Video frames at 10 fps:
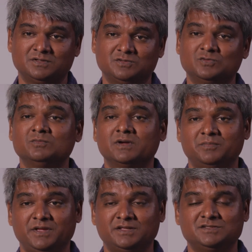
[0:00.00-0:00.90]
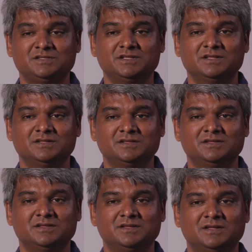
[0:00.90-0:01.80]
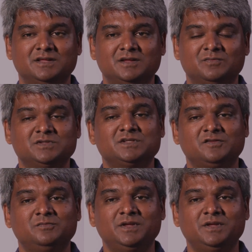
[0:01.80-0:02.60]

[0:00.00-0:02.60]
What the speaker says: to do my PhD, which has